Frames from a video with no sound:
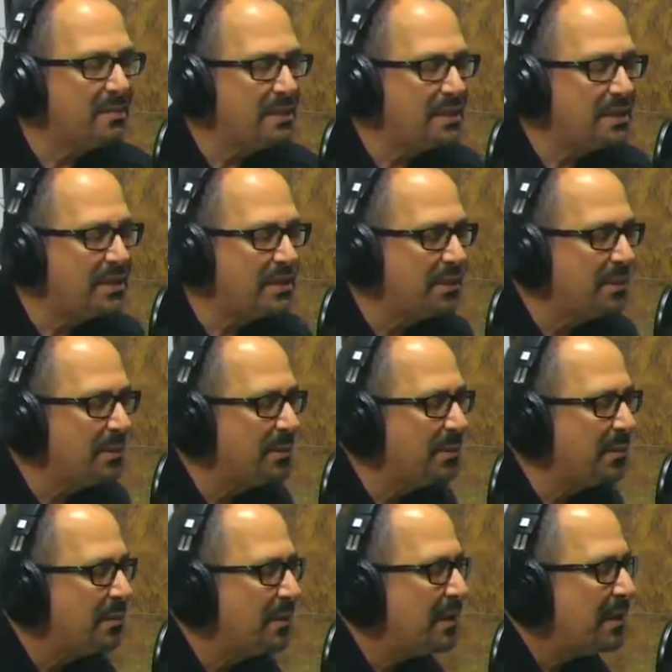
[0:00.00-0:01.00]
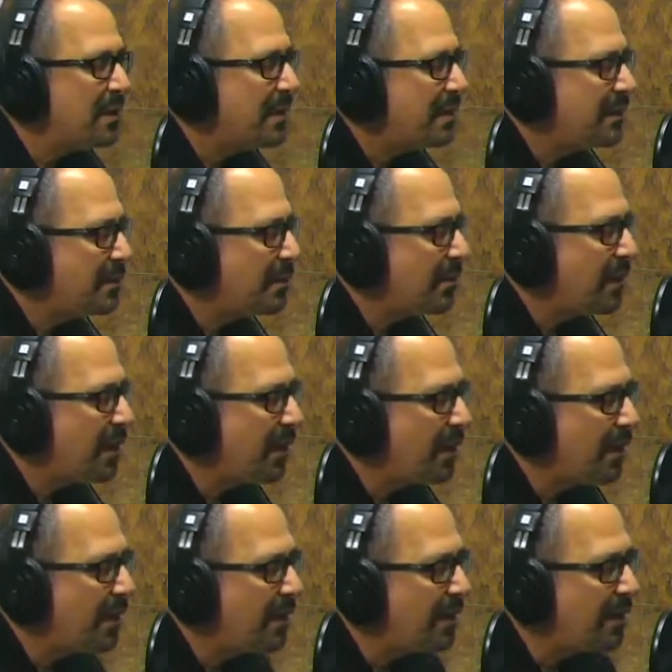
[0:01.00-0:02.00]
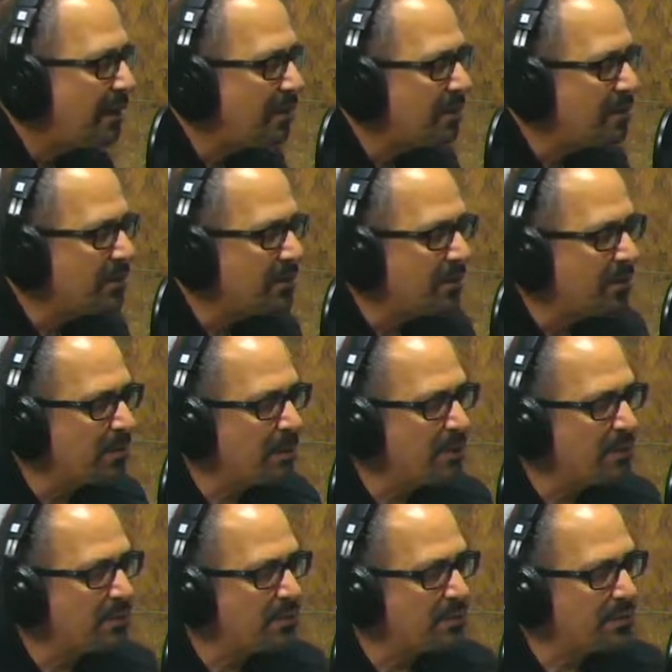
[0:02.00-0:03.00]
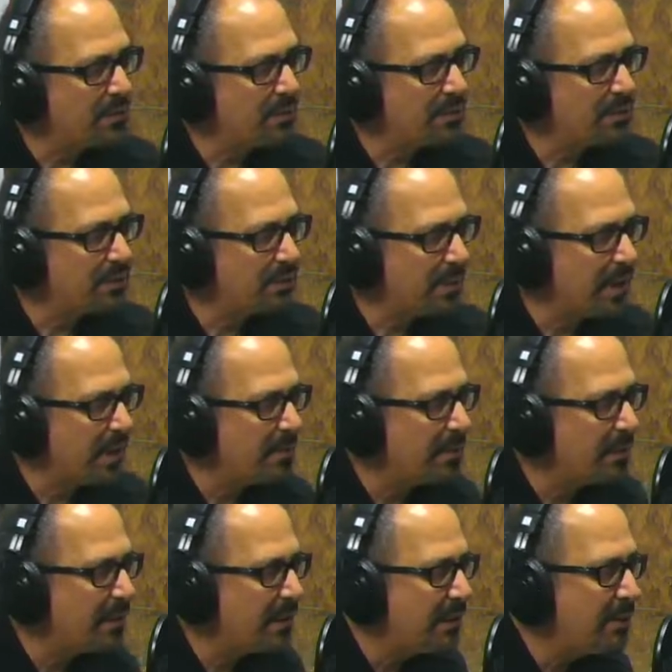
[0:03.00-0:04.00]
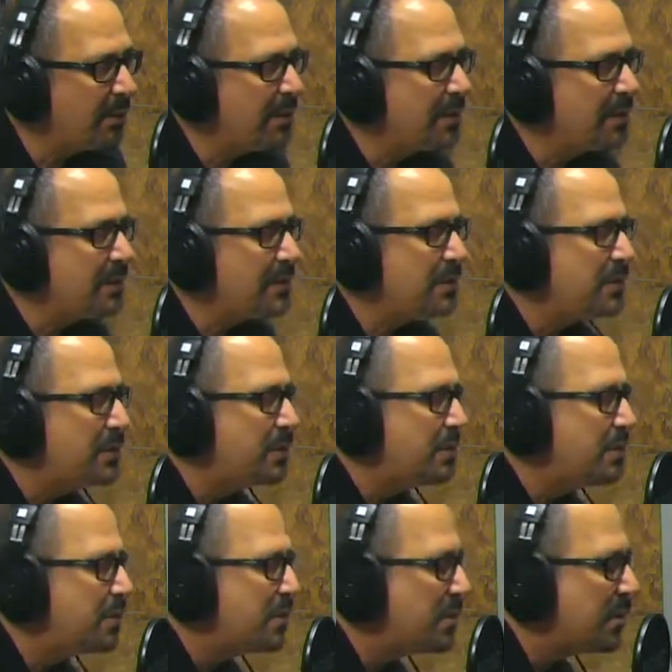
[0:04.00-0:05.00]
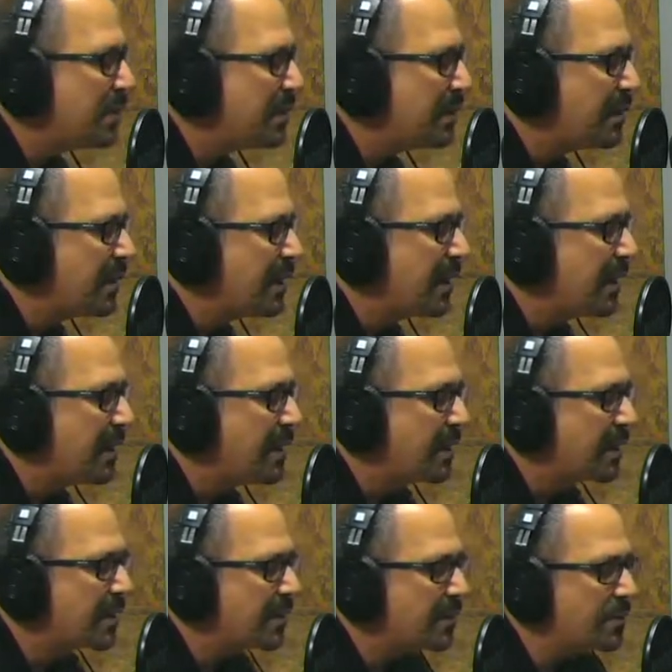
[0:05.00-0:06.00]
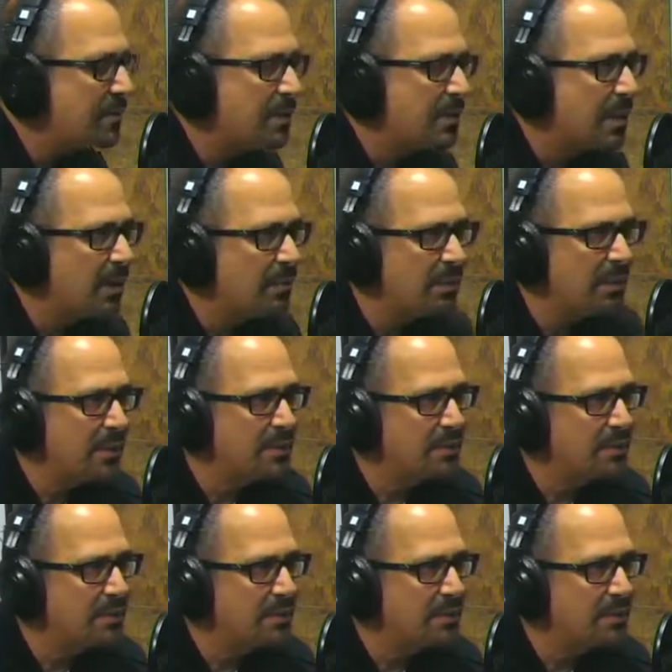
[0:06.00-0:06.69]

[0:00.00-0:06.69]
So we'll talk about your road to comedy. And when did you join Christian comedy?